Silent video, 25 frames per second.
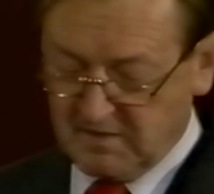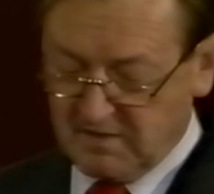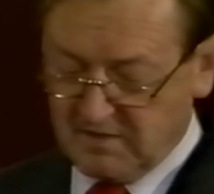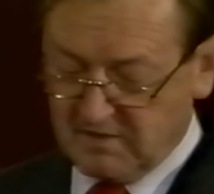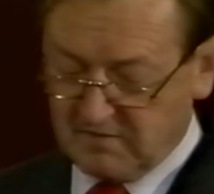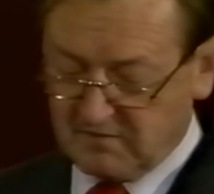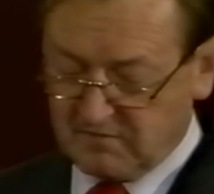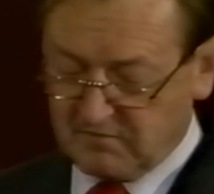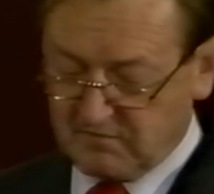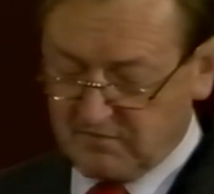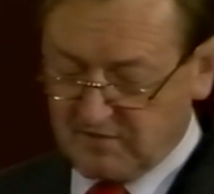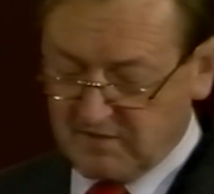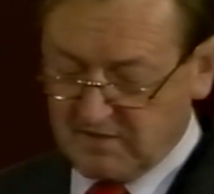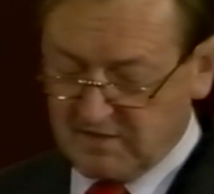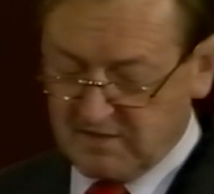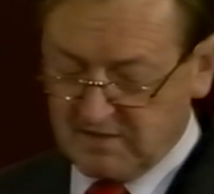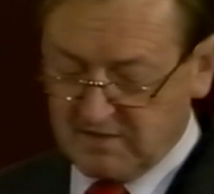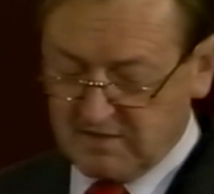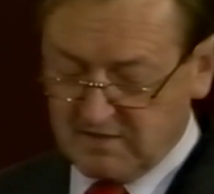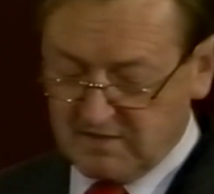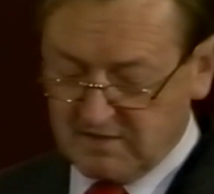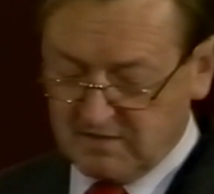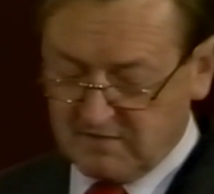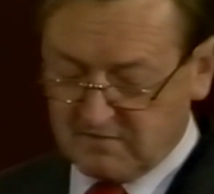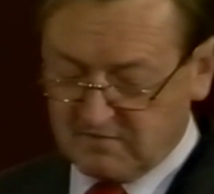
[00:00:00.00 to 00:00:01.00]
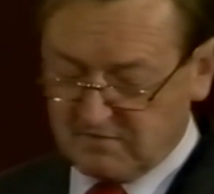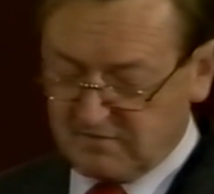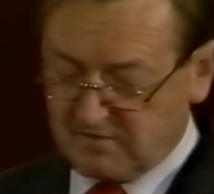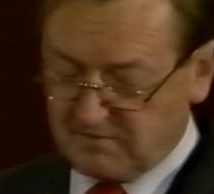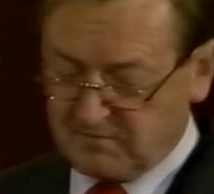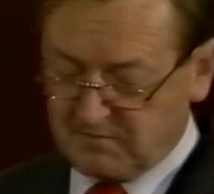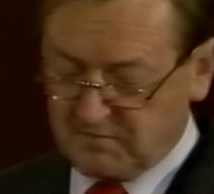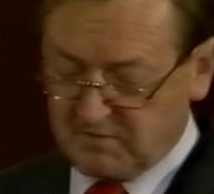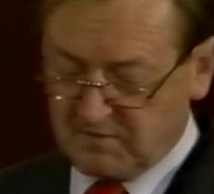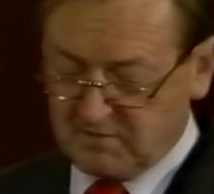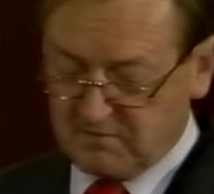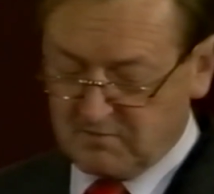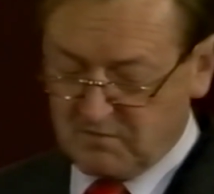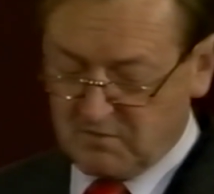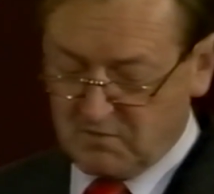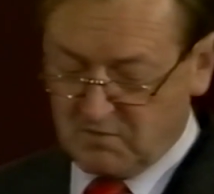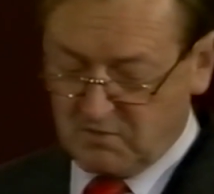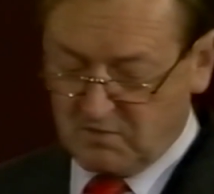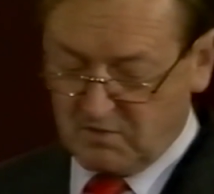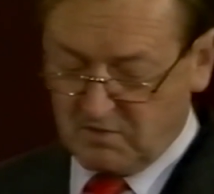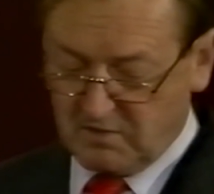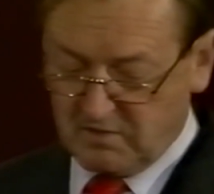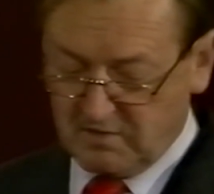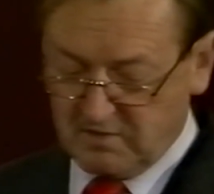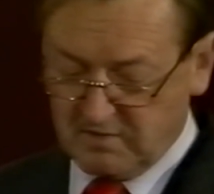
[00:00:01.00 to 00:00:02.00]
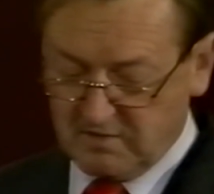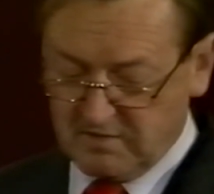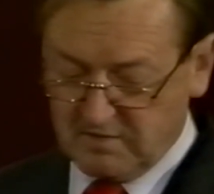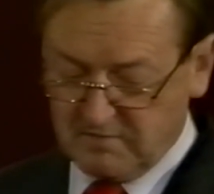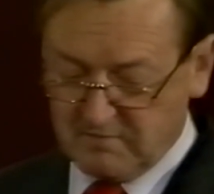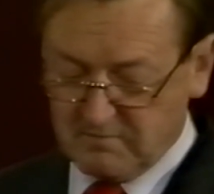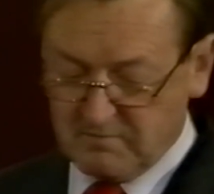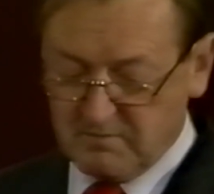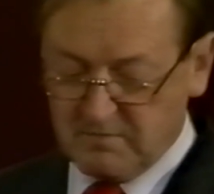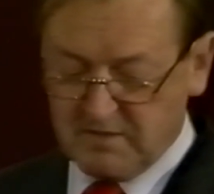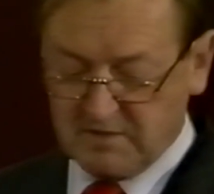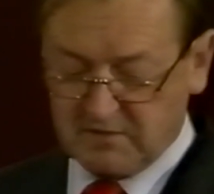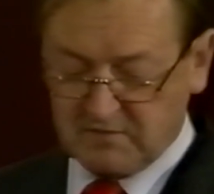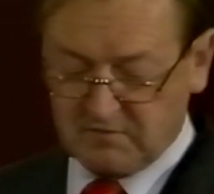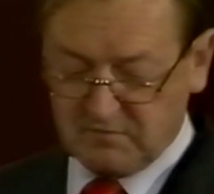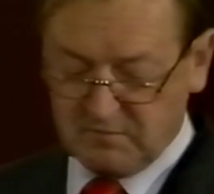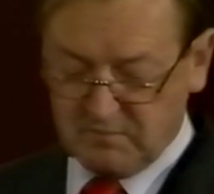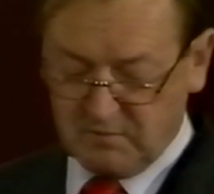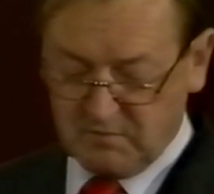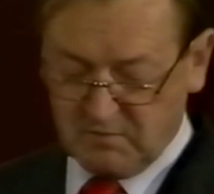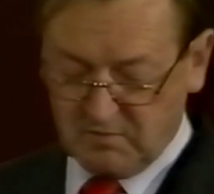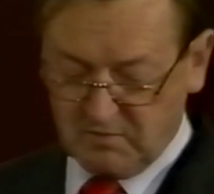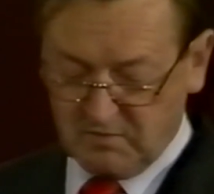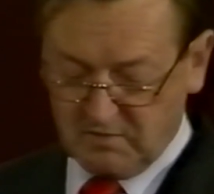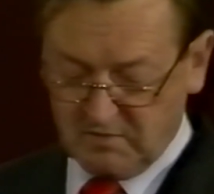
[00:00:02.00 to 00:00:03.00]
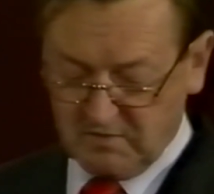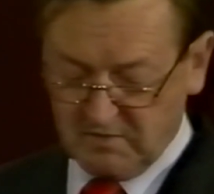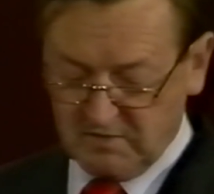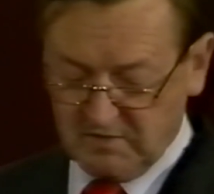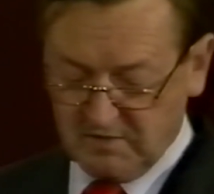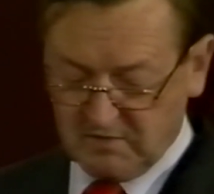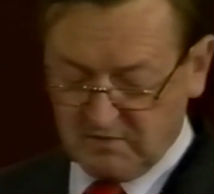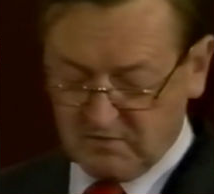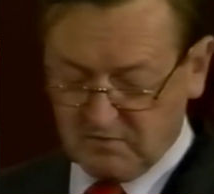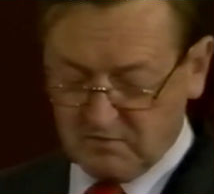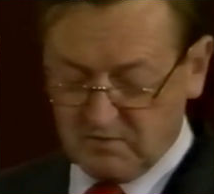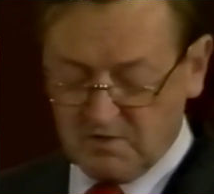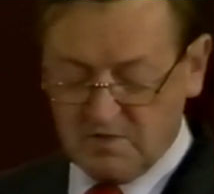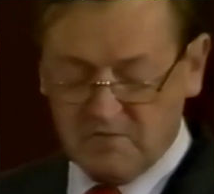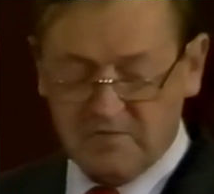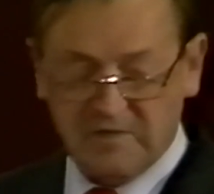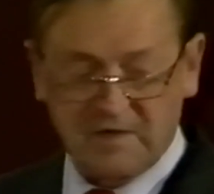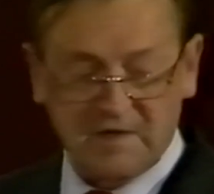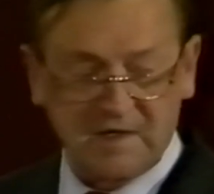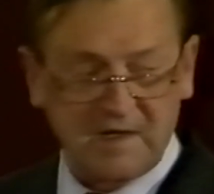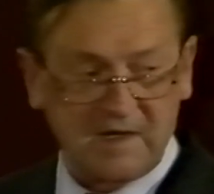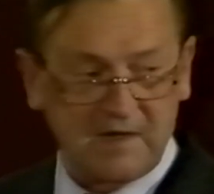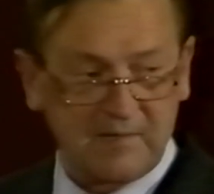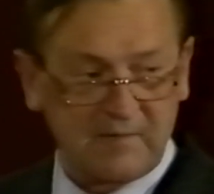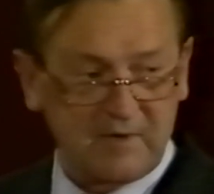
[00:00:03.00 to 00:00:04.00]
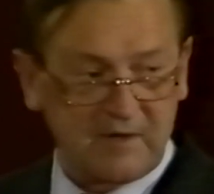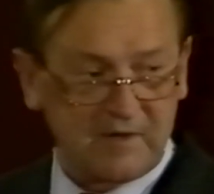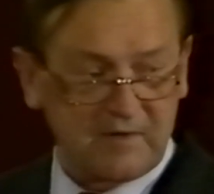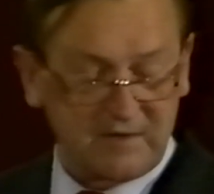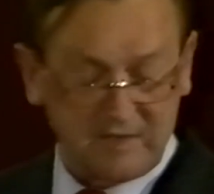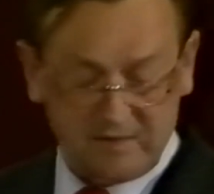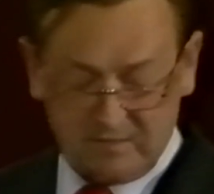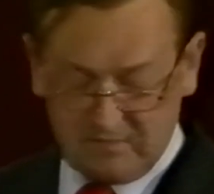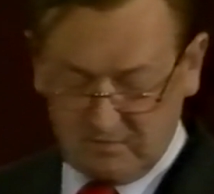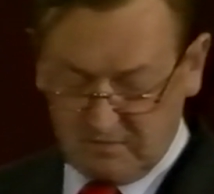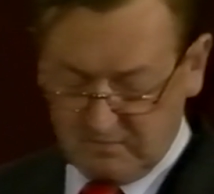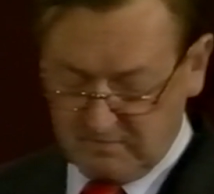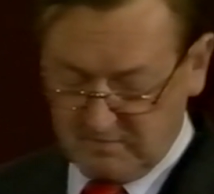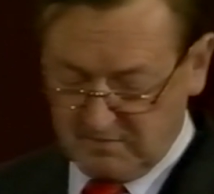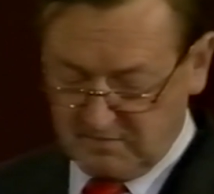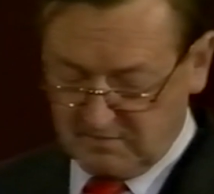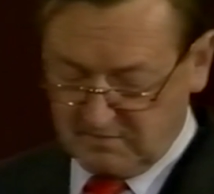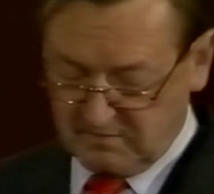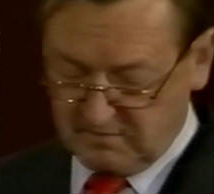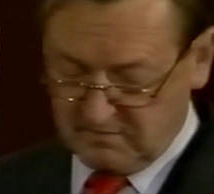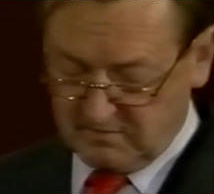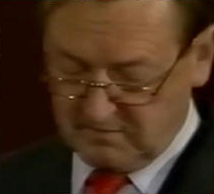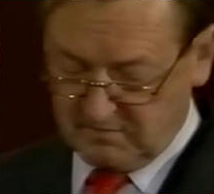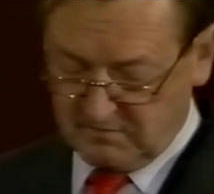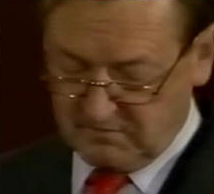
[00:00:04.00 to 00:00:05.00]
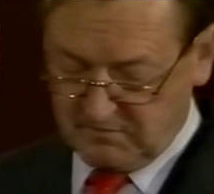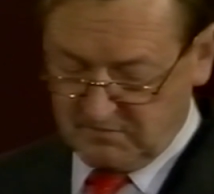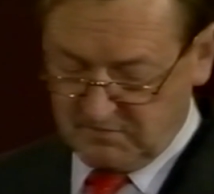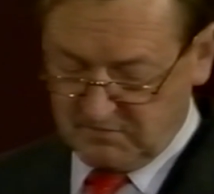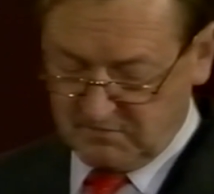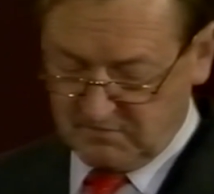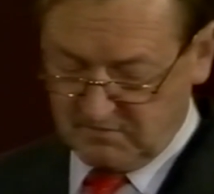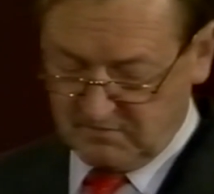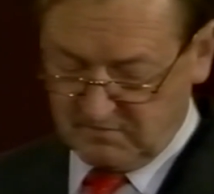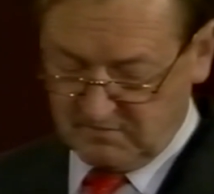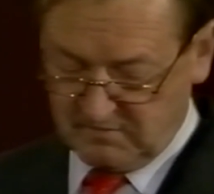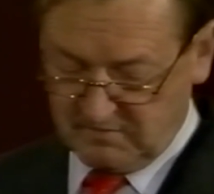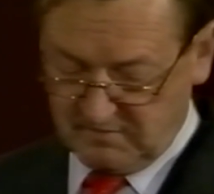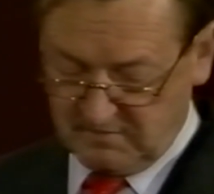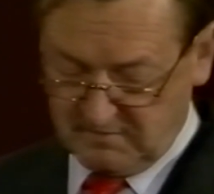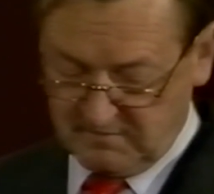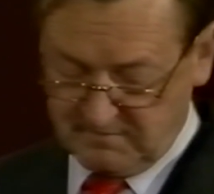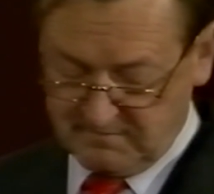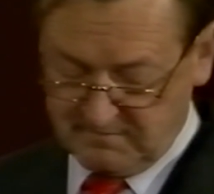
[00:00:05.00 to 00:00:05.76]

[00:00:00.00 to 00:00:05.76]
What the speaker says: Australia needs something more, much more, to overcome our economic deficiency.